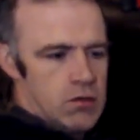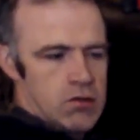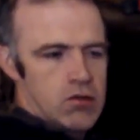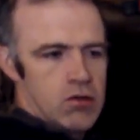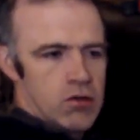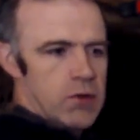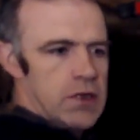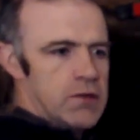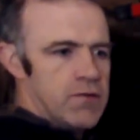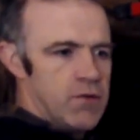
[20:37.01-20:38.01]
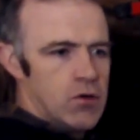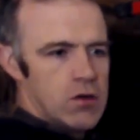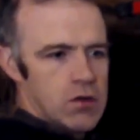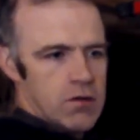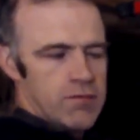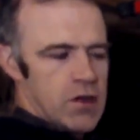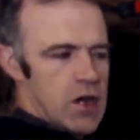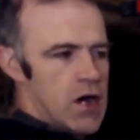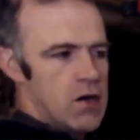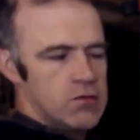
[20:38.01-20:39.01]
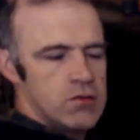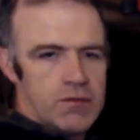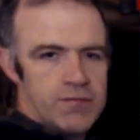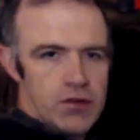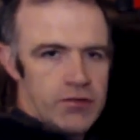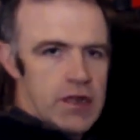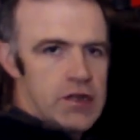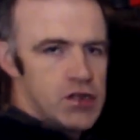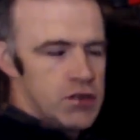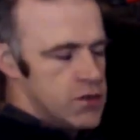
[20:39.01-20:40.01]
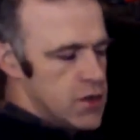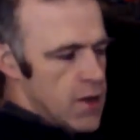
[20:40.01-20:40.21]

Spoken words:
concrete floor of the house or foundations,